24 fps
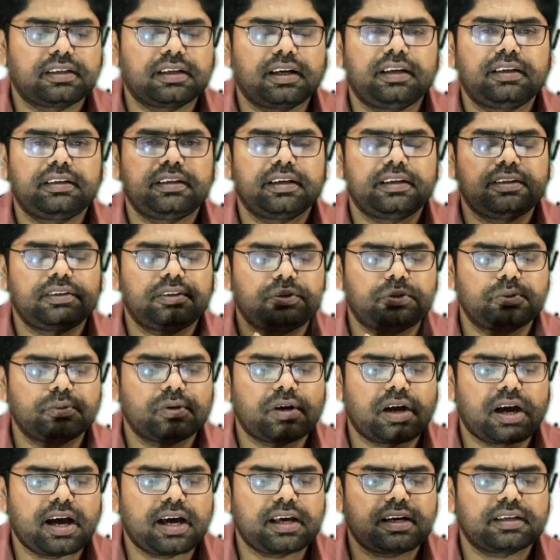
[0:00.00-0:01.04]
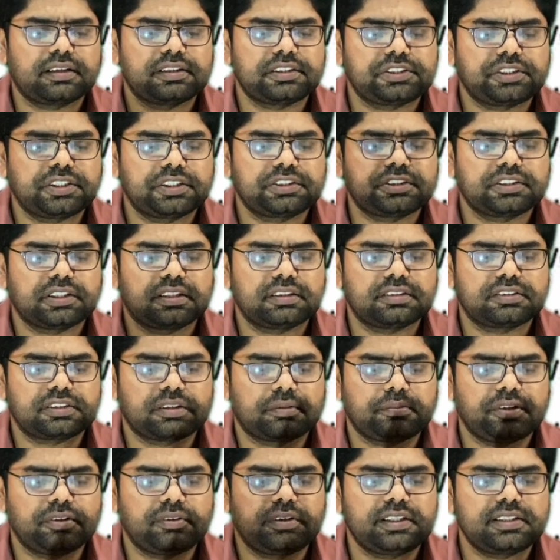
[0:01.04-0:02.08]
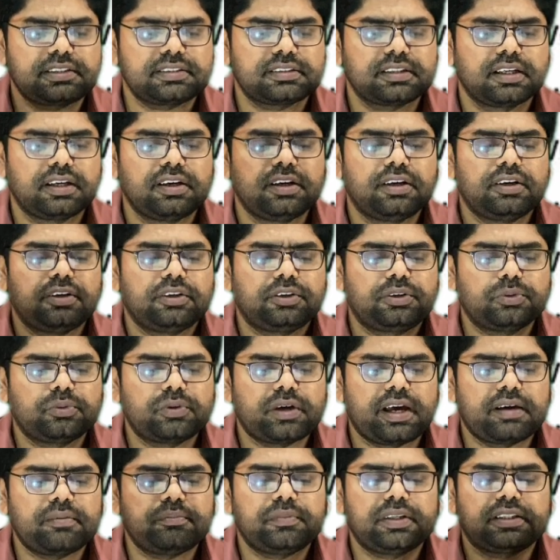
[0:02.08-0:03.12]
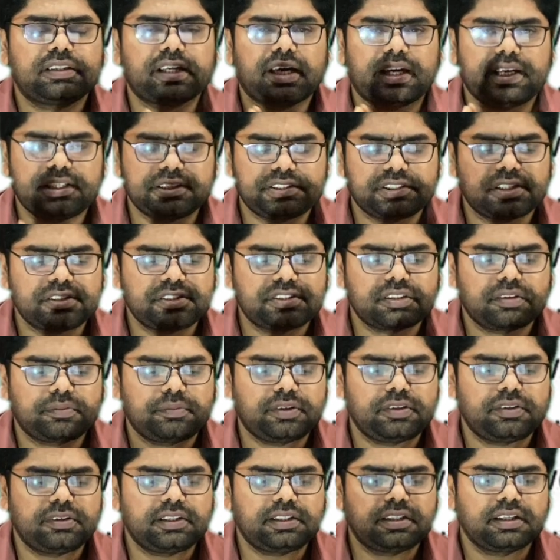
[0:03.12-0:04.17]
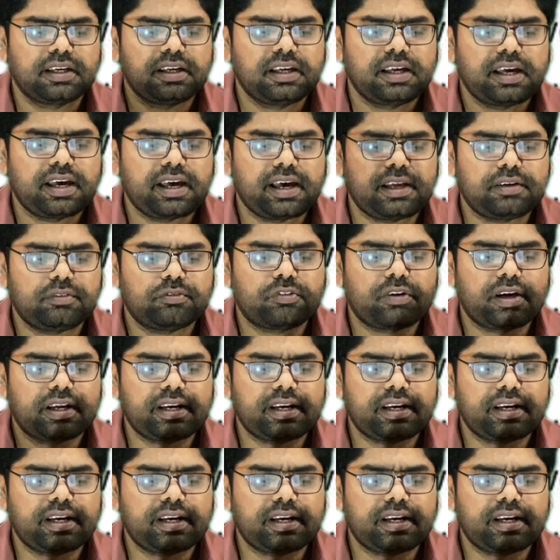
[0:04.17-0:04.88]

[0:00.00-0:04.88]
Contain 2R restriction subunits, 2M methylation subunit, and